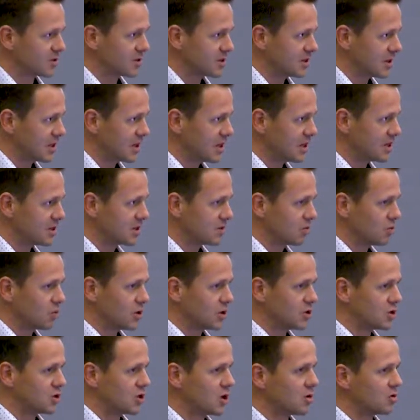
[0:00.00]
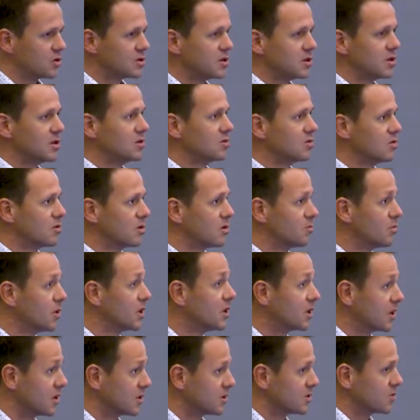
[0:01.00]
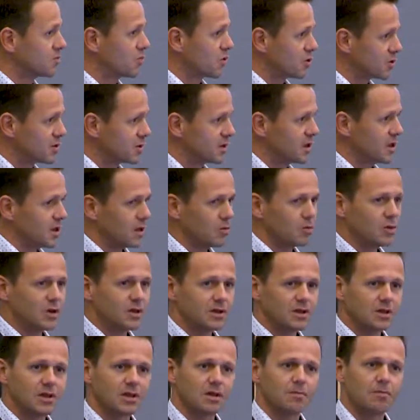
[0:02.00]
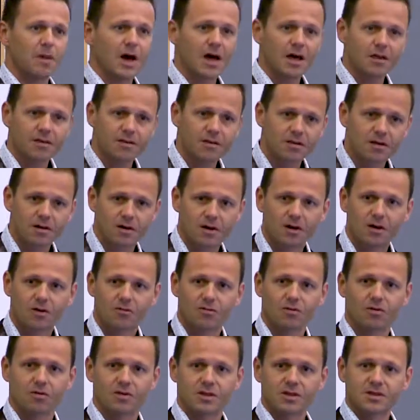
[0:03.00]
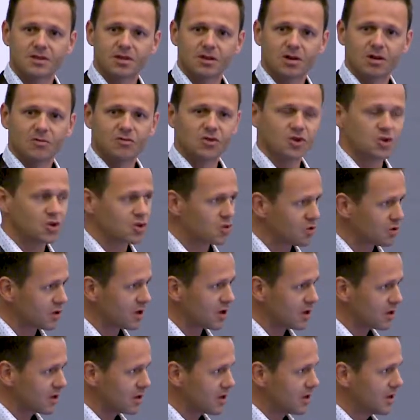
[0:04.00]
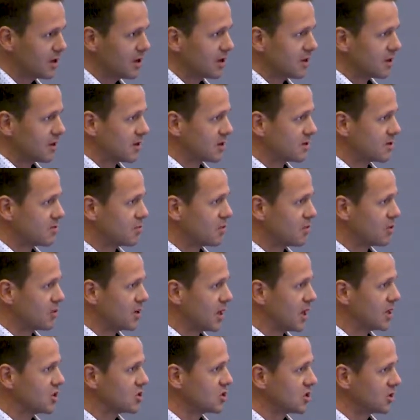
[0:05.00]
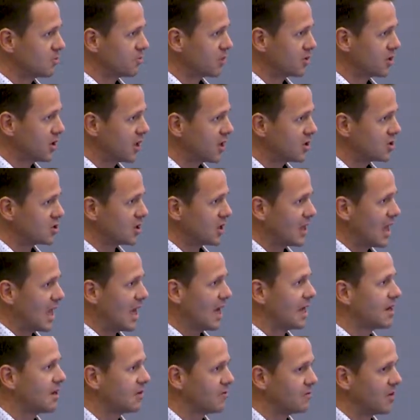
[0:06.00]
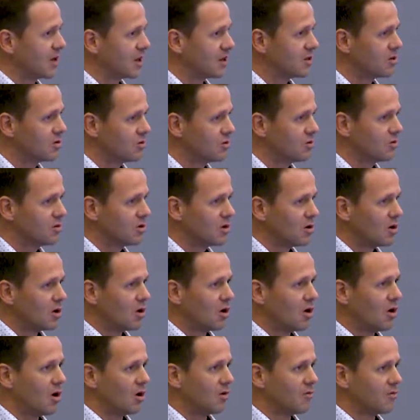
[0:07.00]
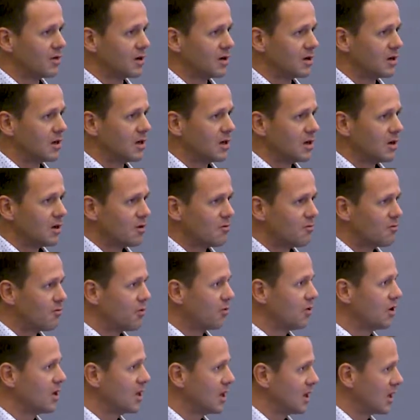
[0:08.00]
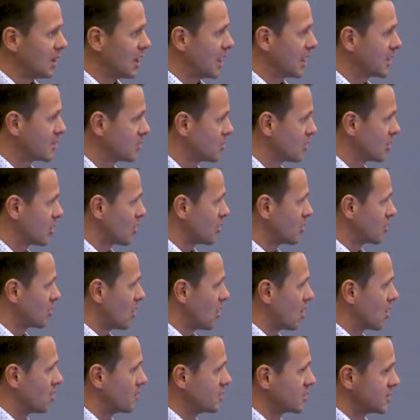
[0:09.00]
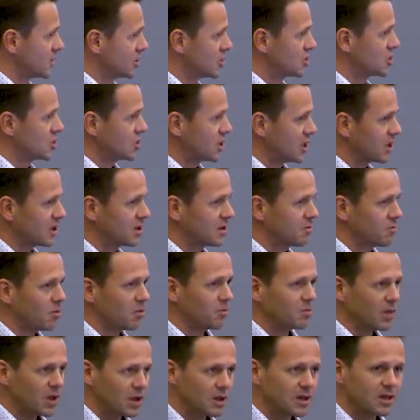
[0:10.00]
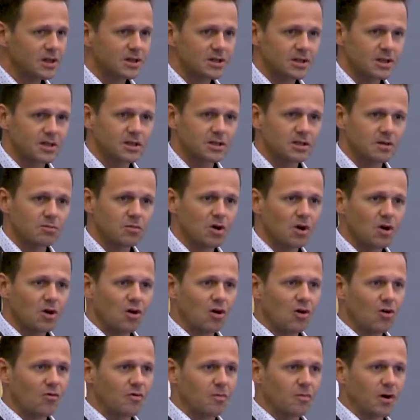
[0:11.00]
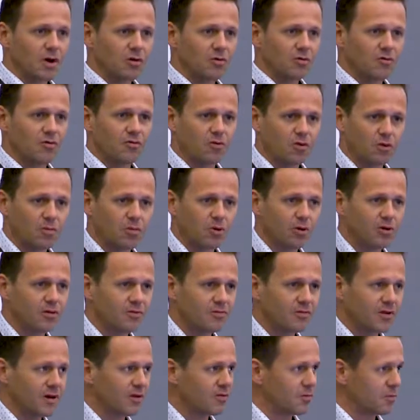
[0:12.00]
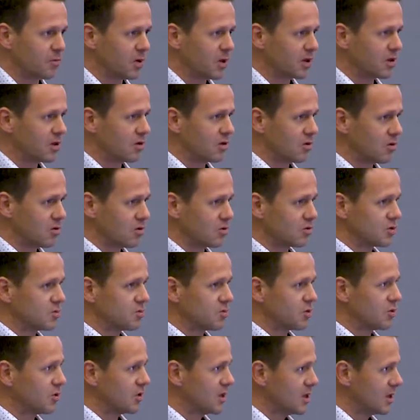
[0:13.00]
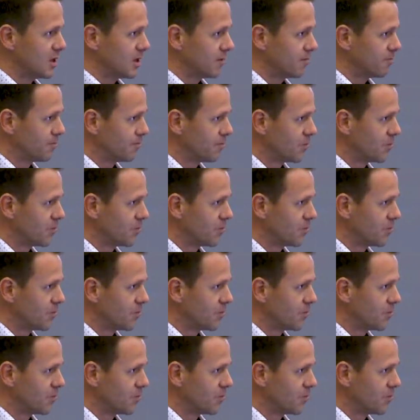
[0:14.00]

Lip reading: cities, which goes into the billions per city. We did the math. For the city of Stuttgart, there's a potential added value of a fully electric, autonomous, and shared mobility system of about 4.5 billion euros per year